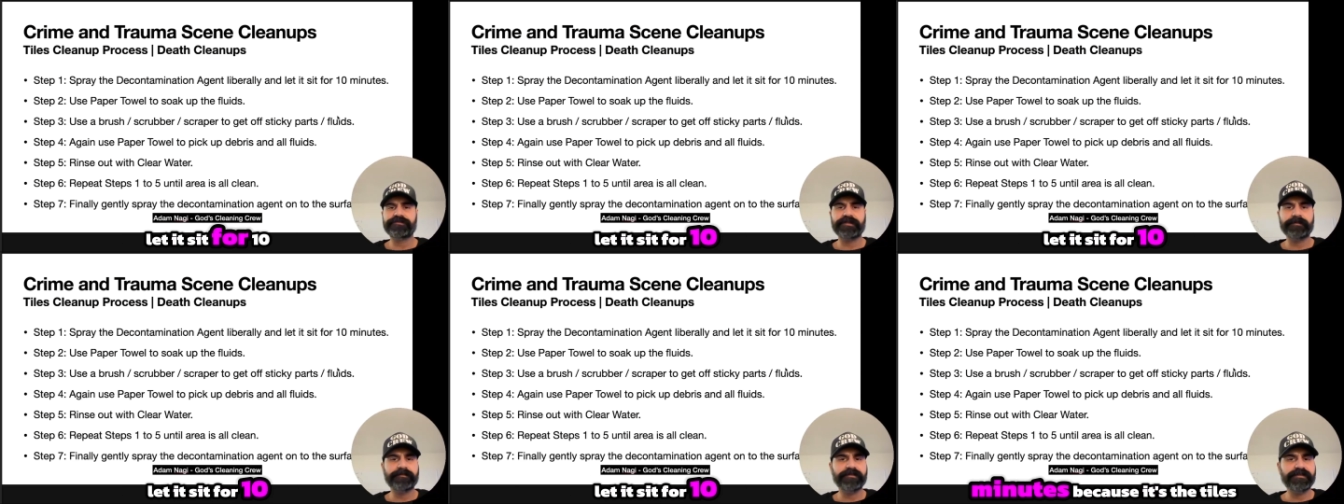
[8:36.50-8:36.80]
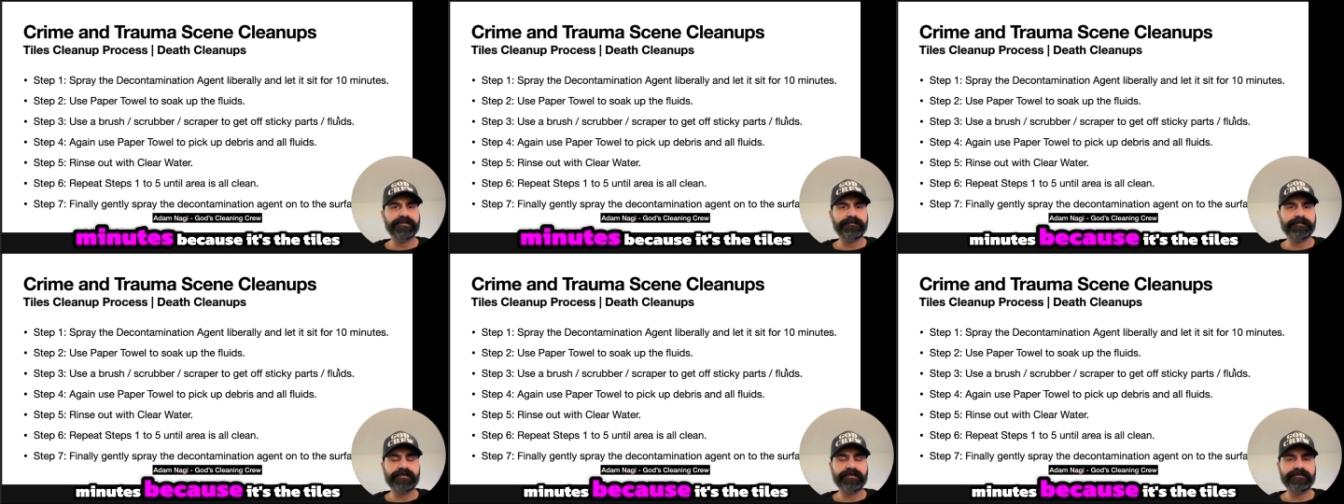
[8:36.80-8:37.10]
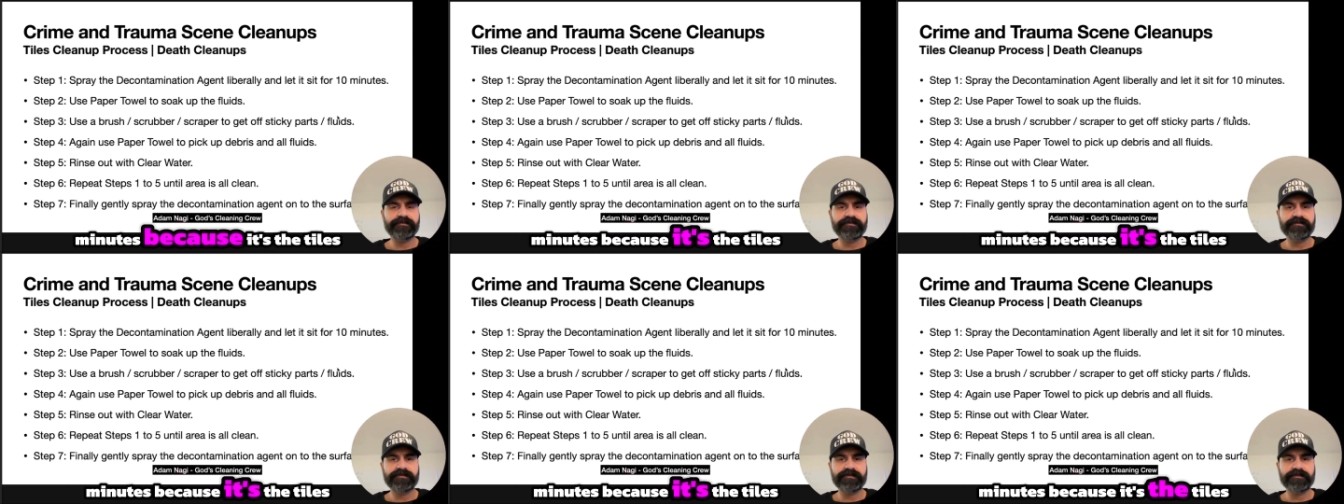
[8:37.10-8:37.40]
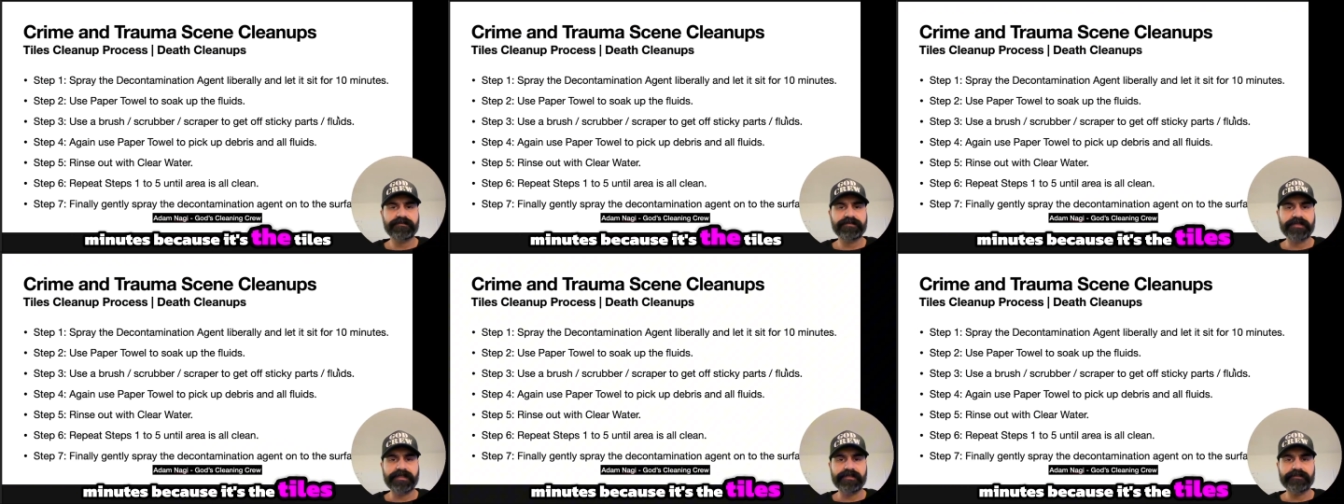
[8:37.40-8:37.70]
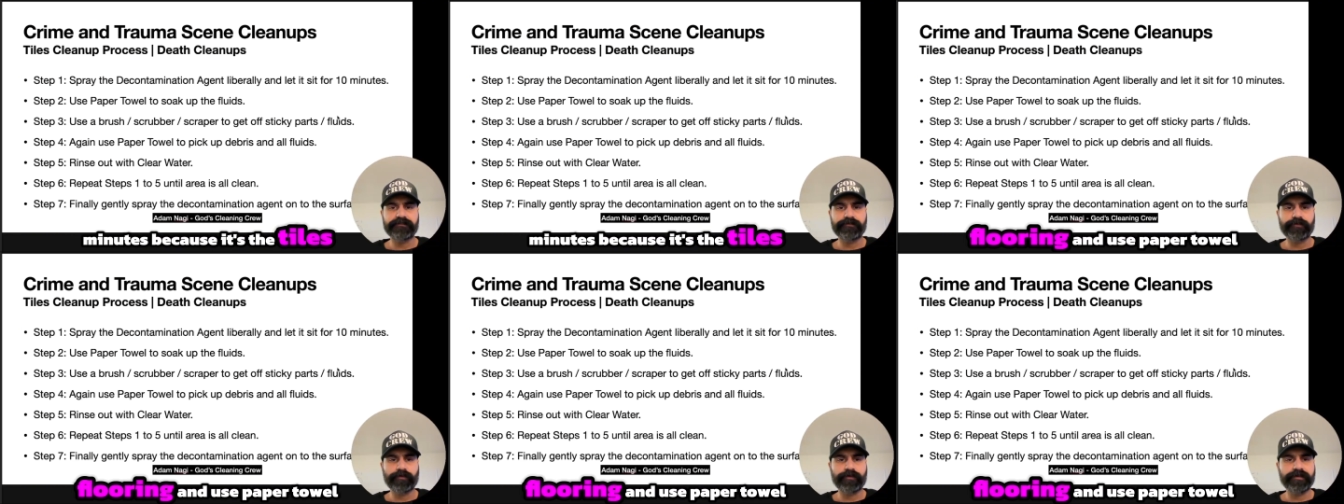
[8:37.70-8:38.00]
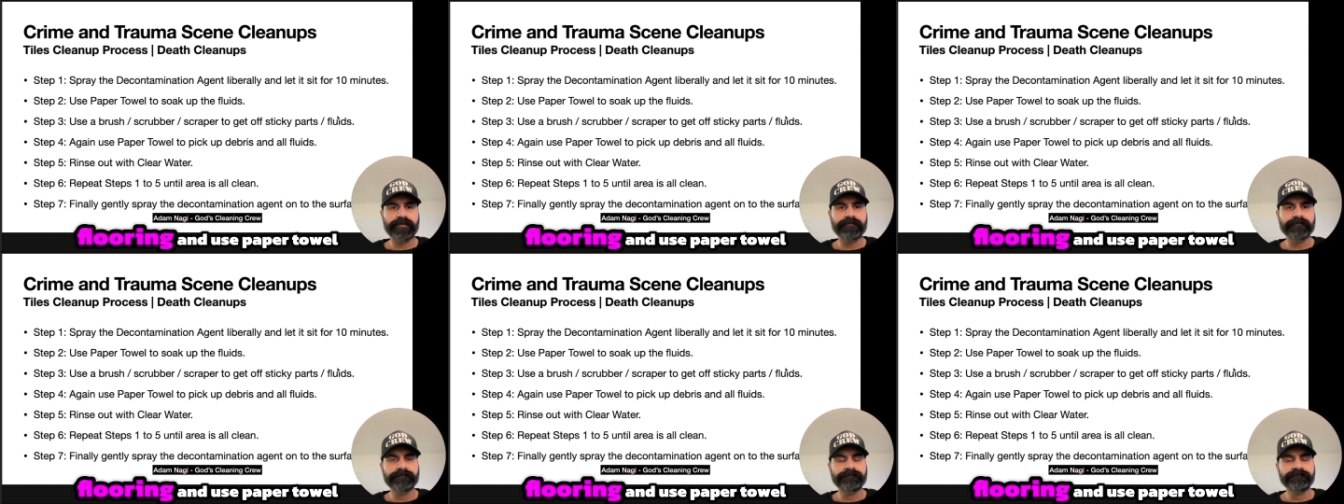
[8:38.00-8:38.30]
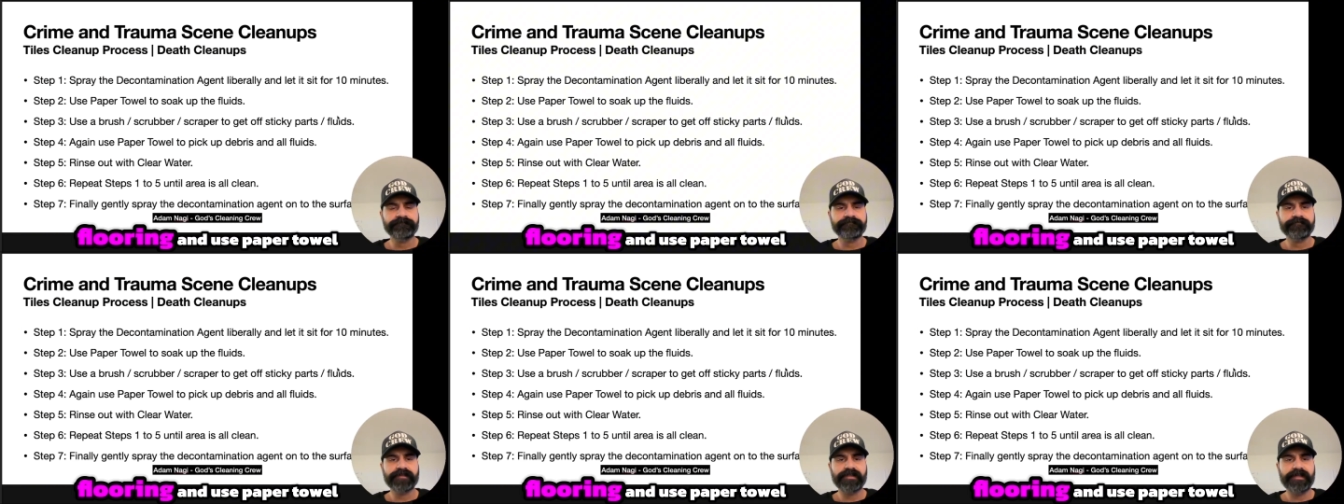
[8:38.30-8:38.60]
10 minutes because it's tiles flooring,
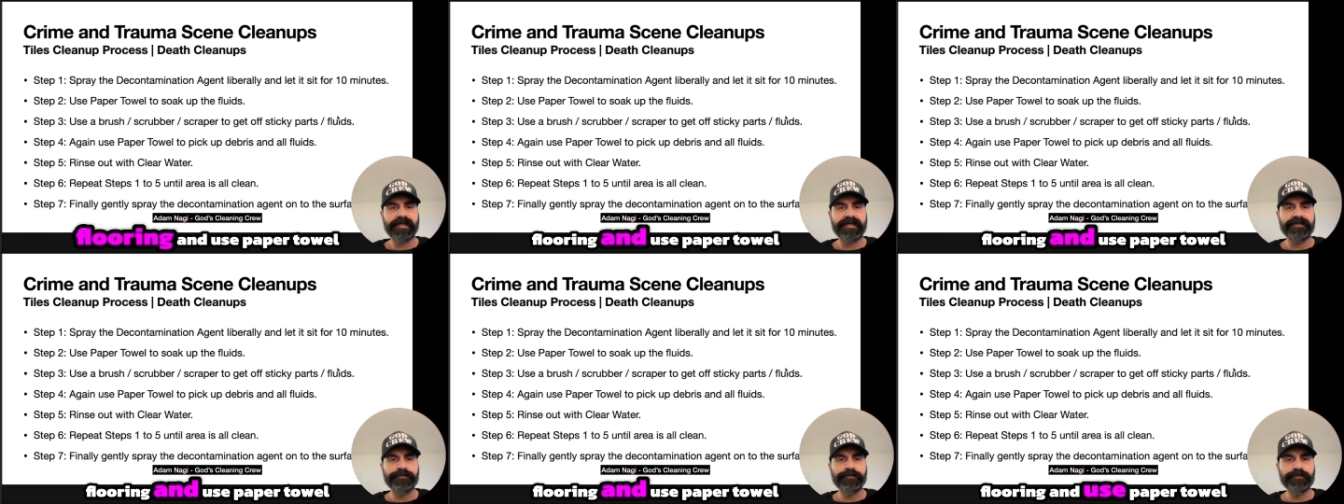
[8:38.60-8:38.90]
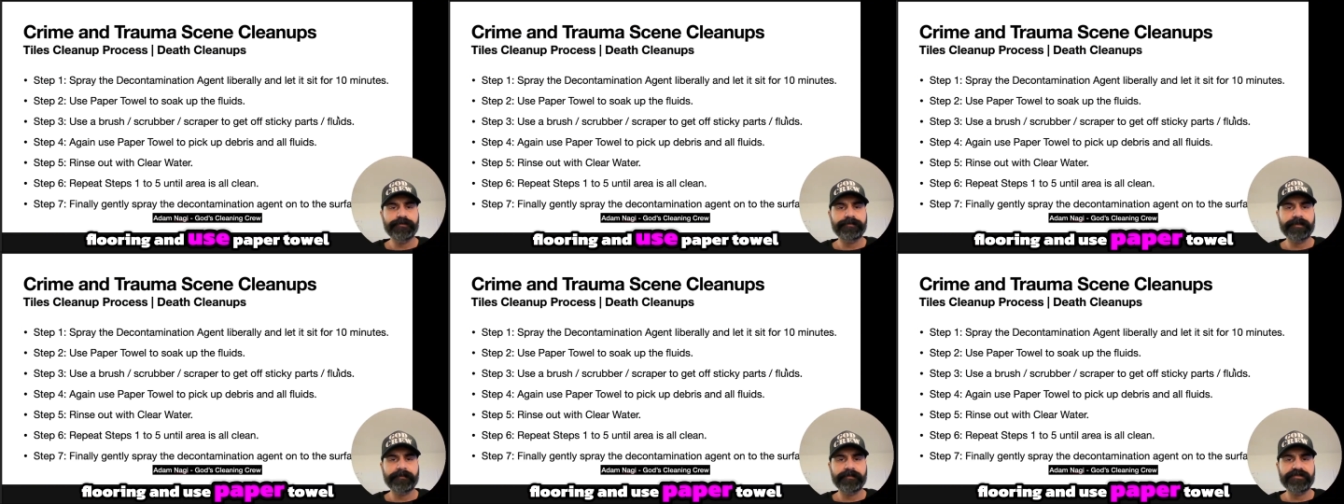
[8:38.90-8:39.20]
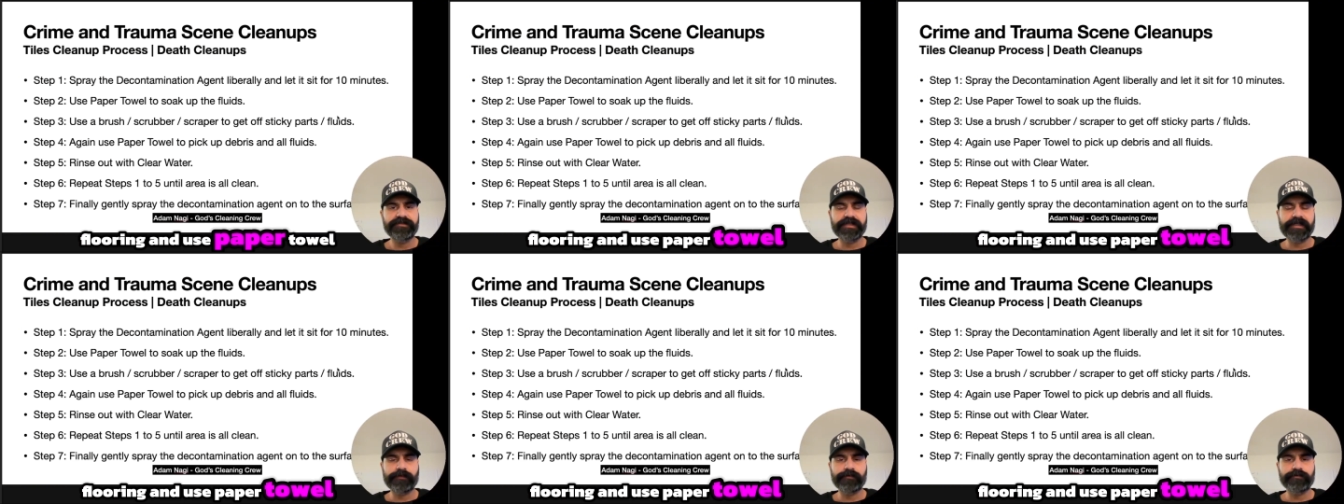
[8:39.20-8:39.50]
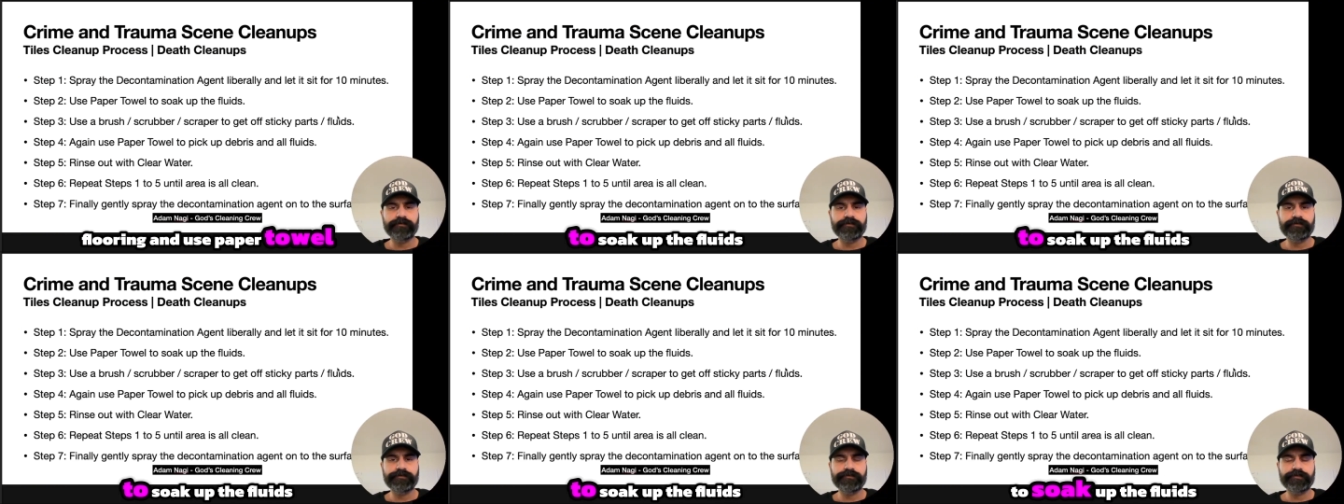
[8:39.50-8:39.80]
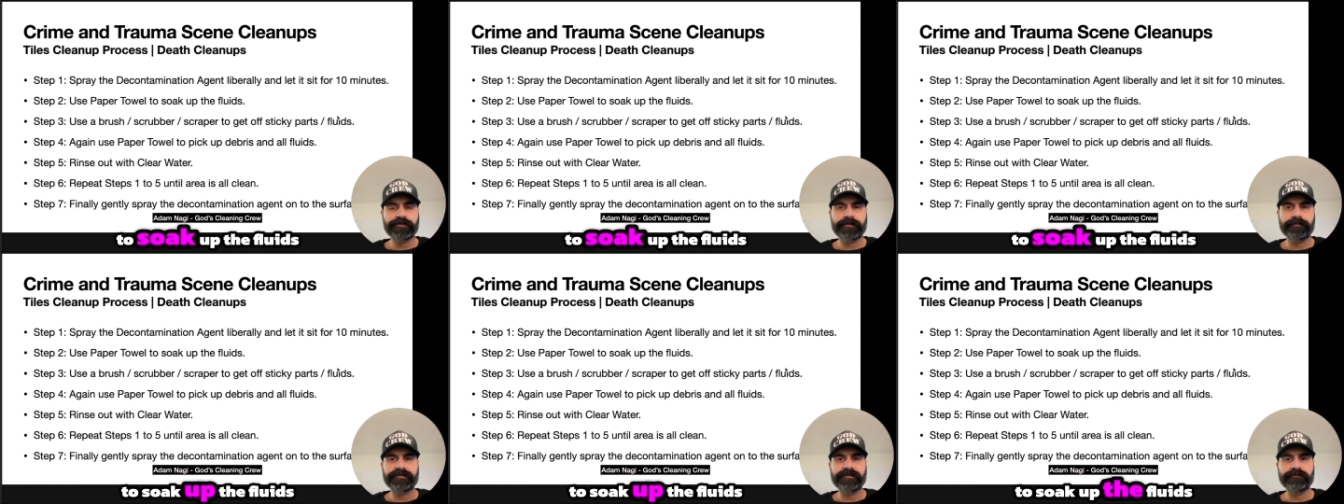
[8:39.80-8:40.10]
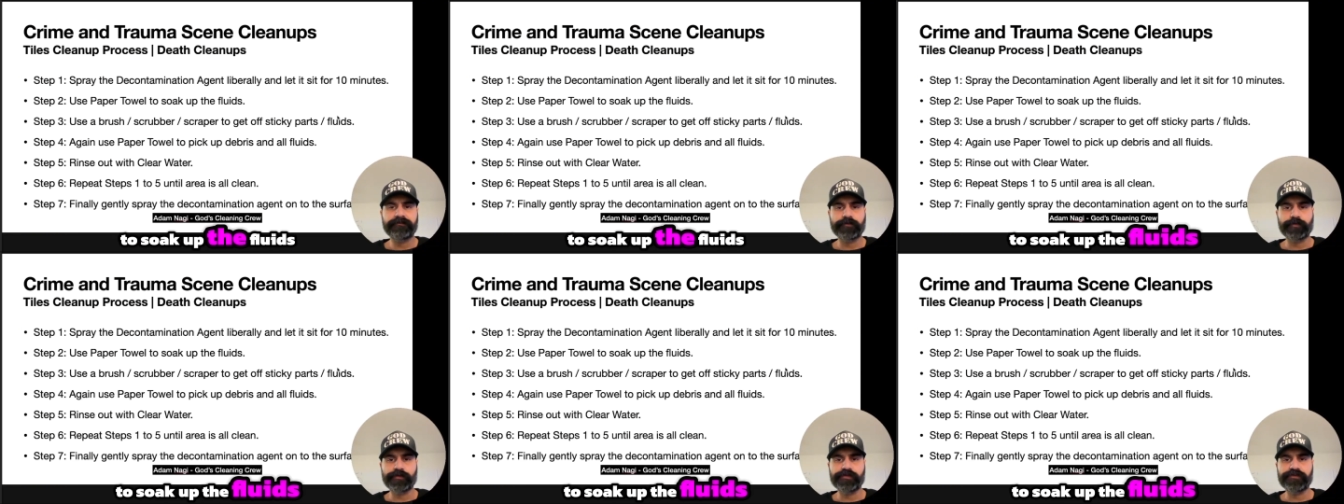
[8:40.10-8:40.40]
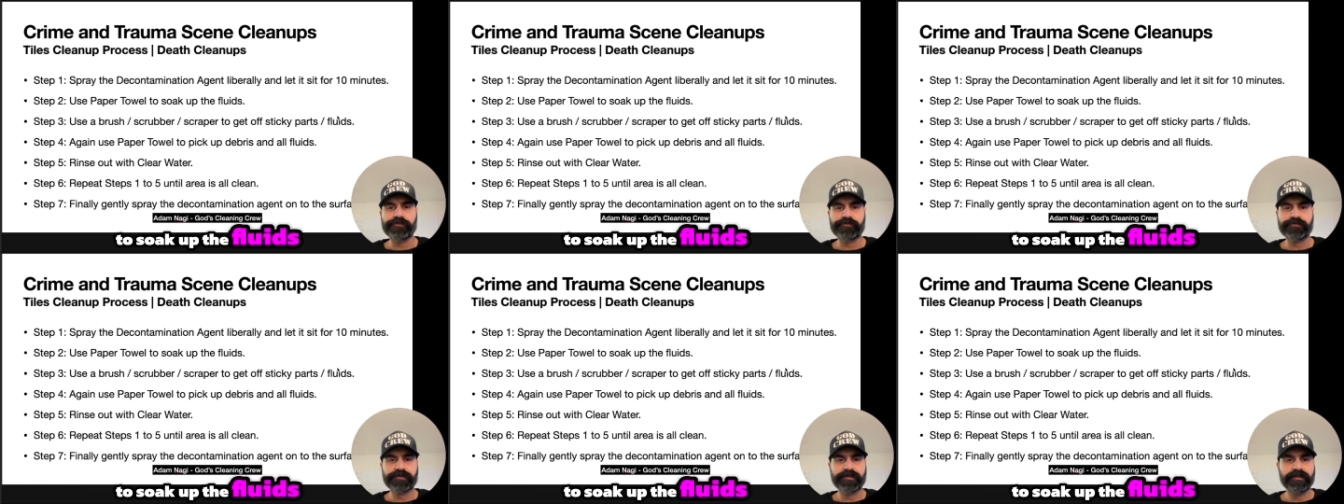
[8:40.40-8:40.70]
and use paper towel to soak up the
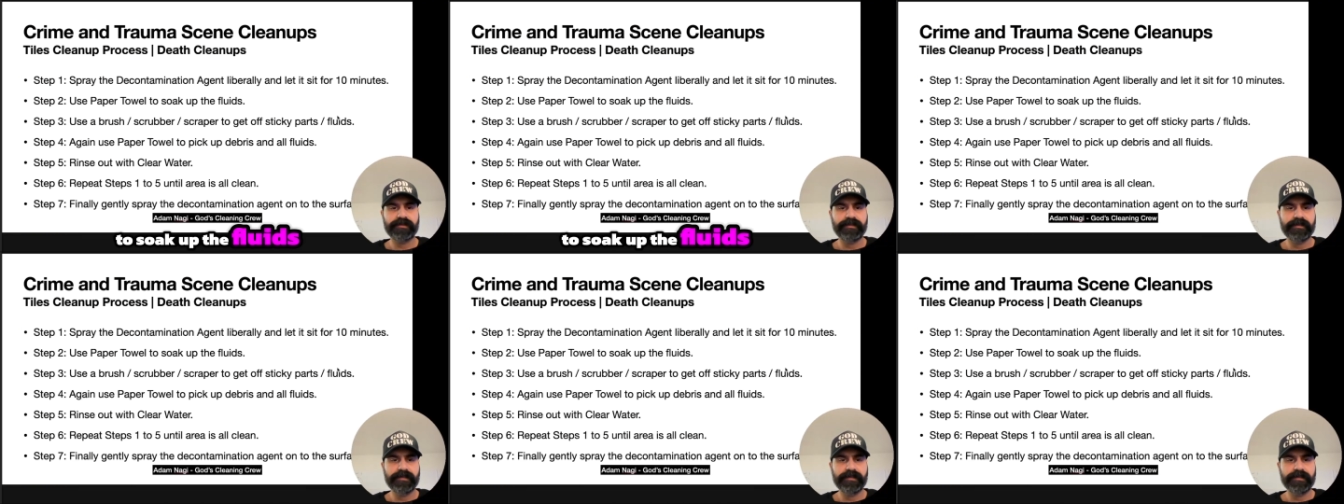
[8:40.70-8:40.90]
fluids.